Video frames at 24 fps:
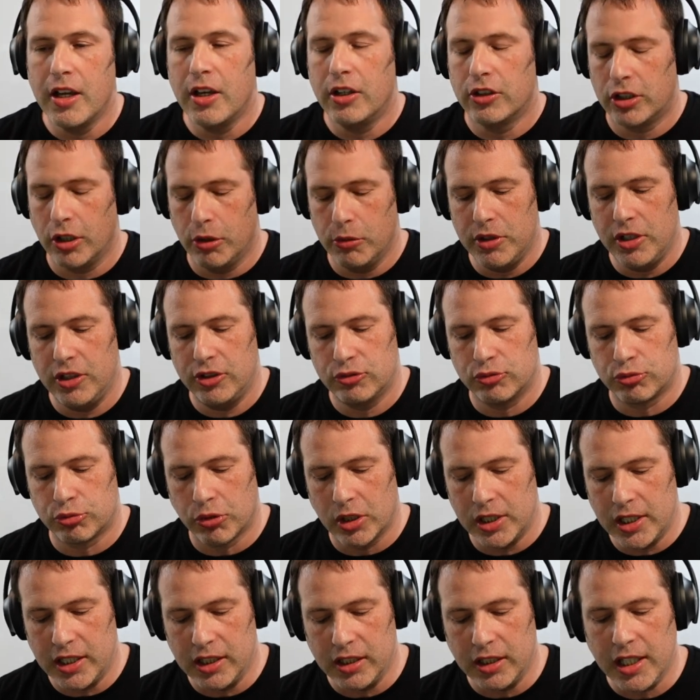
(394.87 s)
So it is
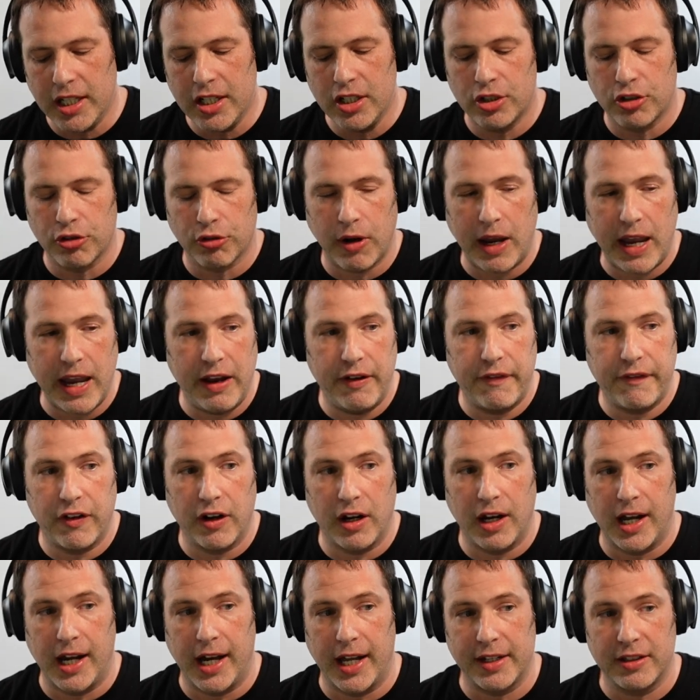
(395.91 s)
really great
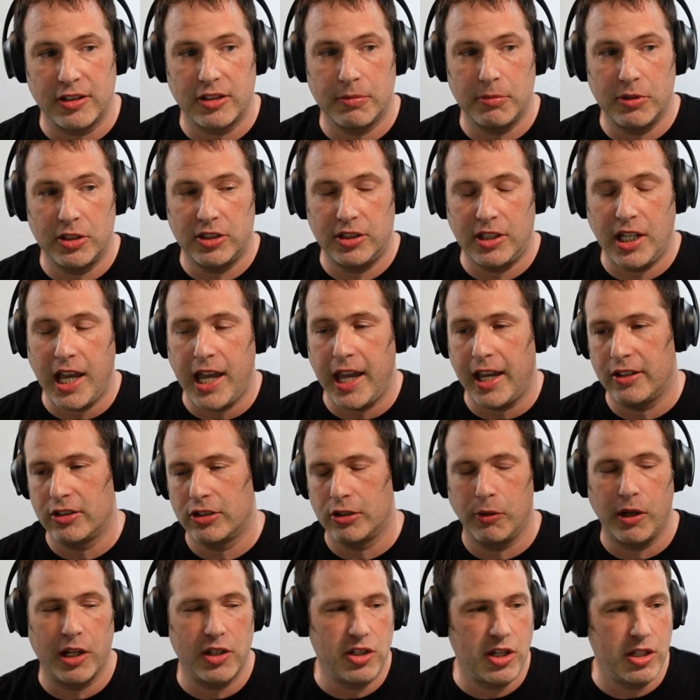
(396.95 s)
for honest mistakes.
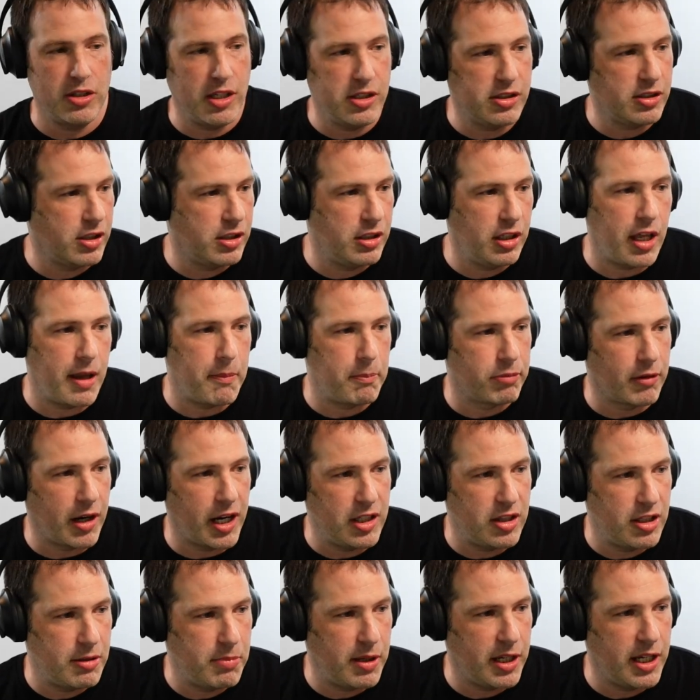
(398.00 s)
So watching this clip
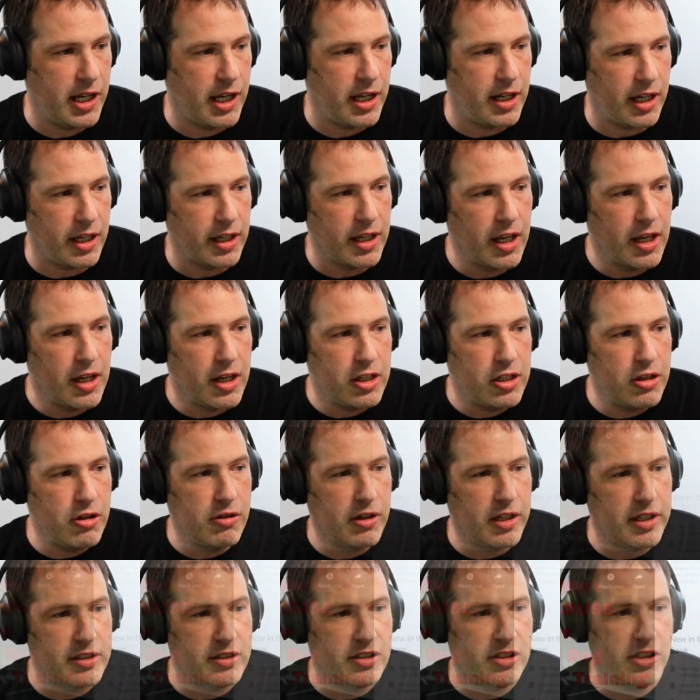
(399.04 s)
right in the beginning, you
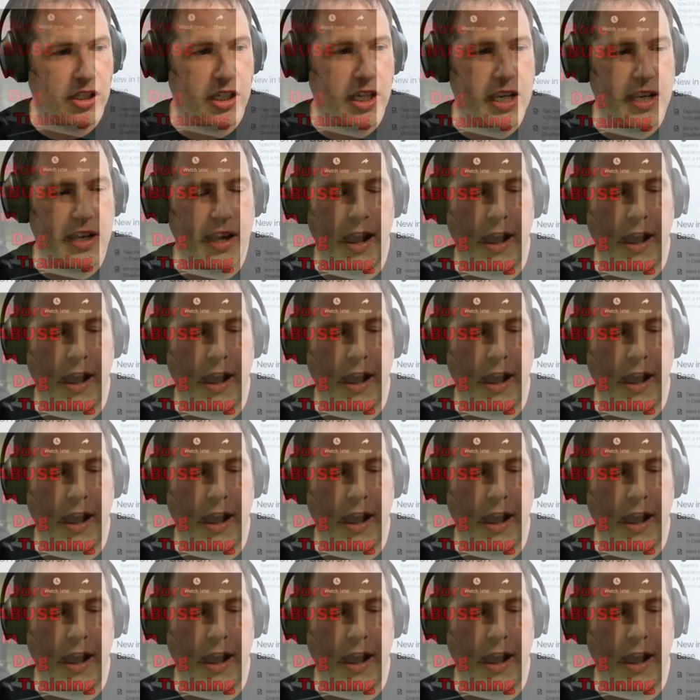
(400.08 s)
can see